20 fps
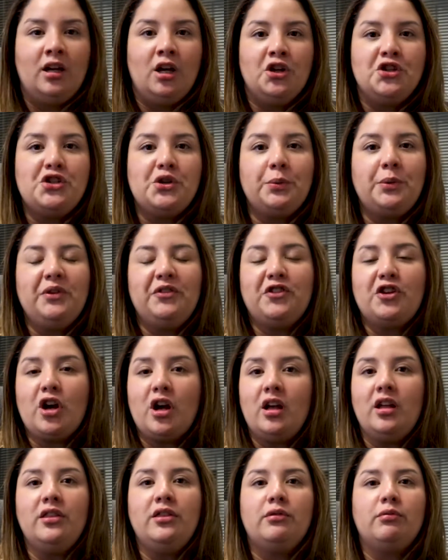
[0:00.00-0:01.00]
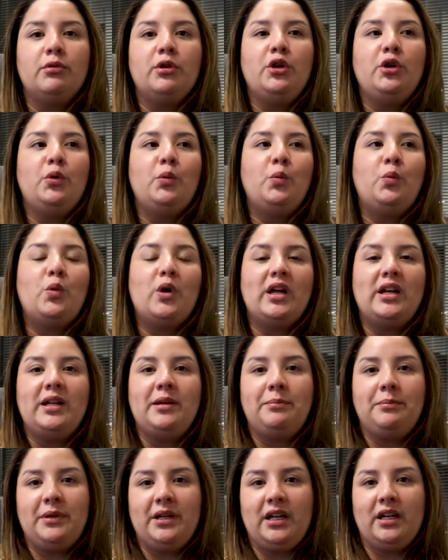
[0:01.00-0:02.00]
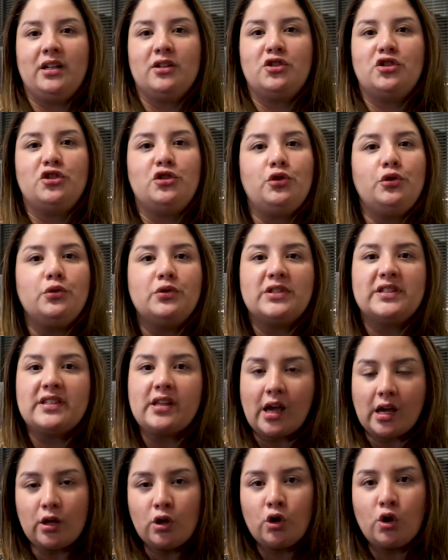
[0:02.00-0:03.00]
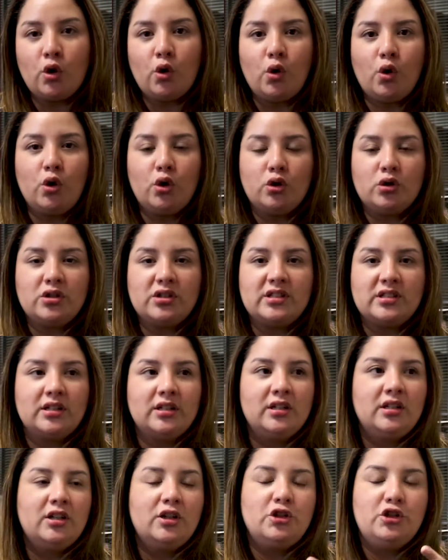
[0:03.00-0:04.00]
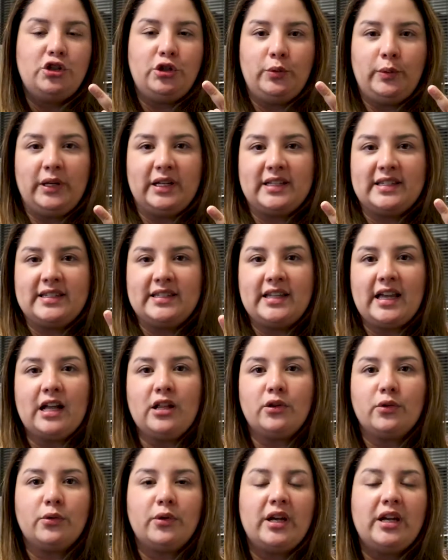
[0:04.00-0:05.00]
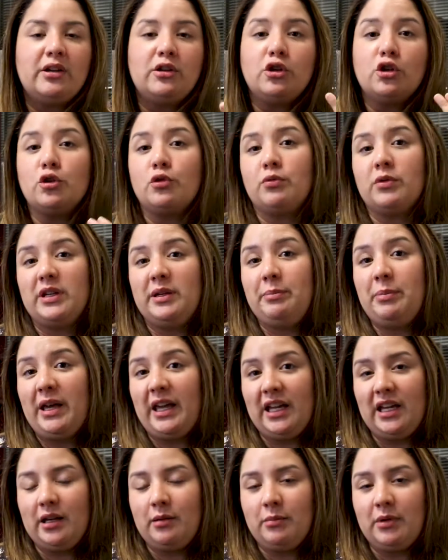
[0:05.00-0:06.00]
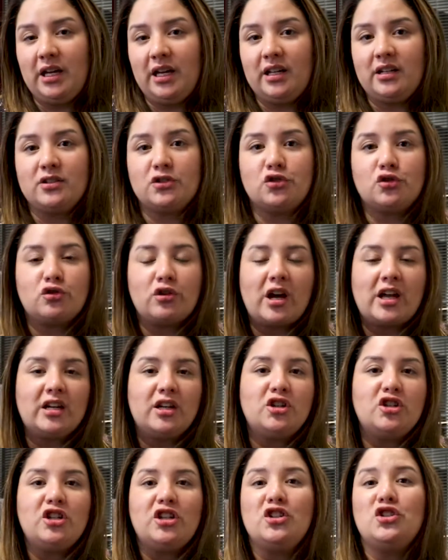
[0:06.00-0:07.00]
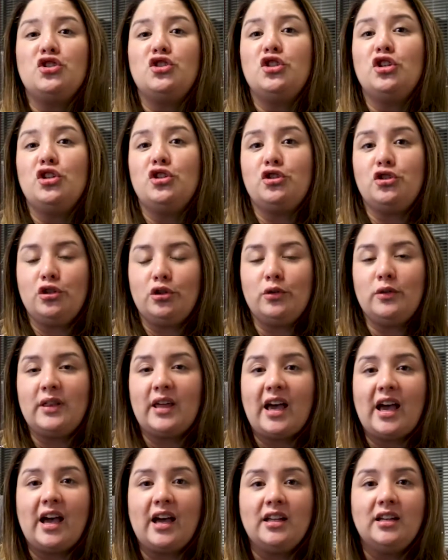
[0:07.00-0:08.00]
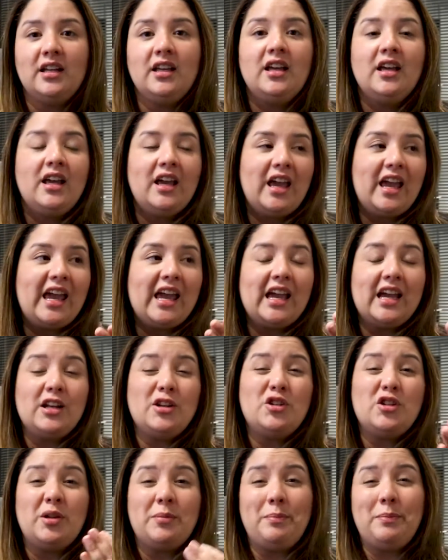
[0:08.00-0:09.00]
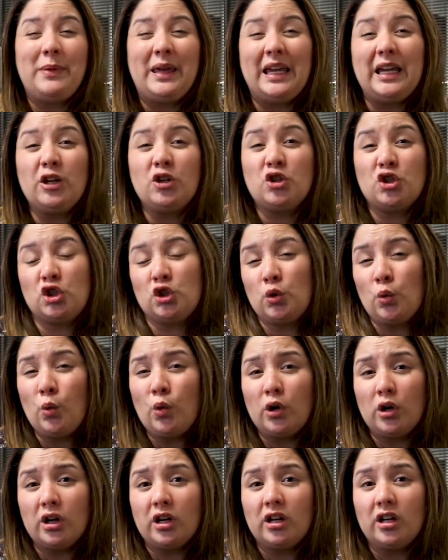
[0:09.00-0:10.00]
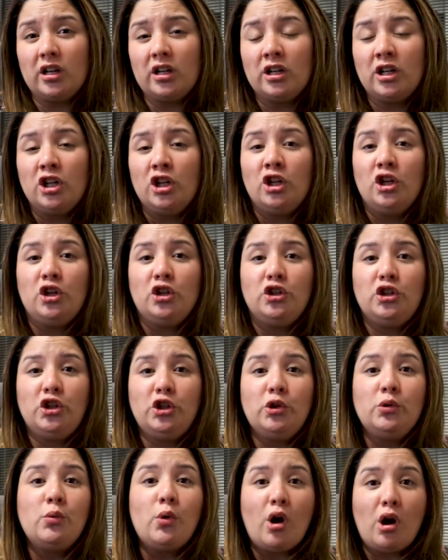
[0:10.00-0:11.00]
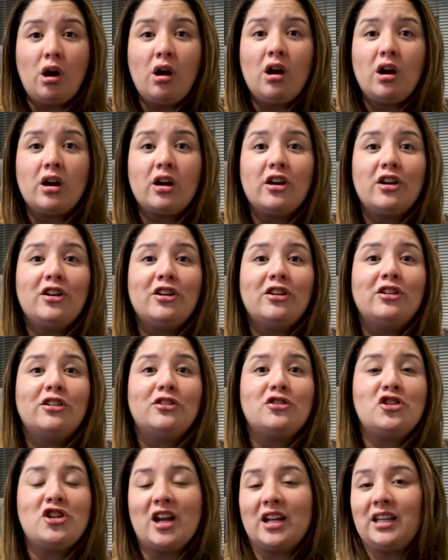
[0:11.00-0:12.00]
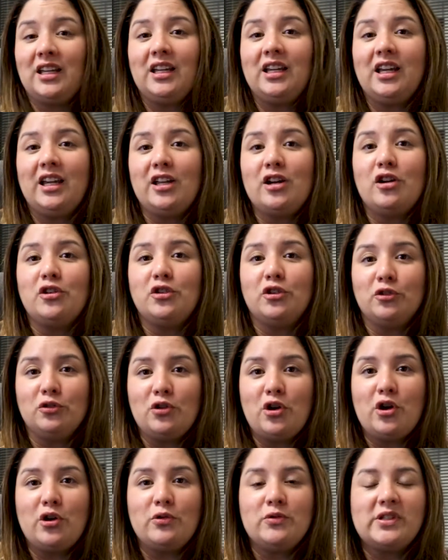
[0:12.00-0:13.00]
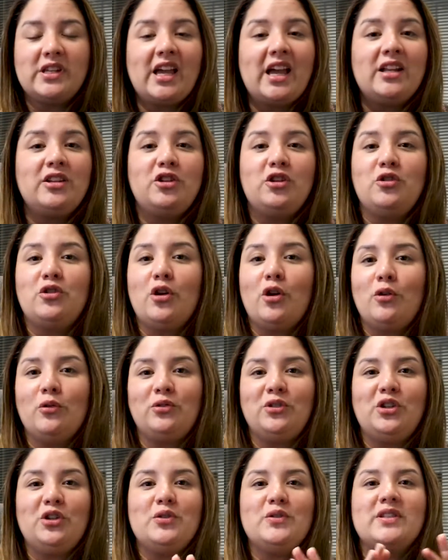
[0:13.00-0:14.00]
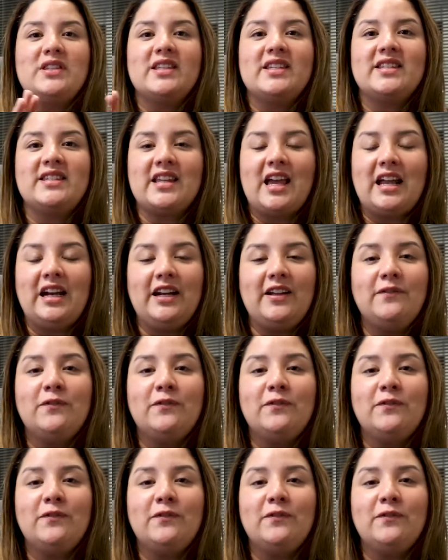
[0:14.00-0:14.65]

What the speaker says: So we've gone through what it means to set goals, to accelerate your repayment, strategies to do that, and to make sure you are checking in on your loans and you don't use the set it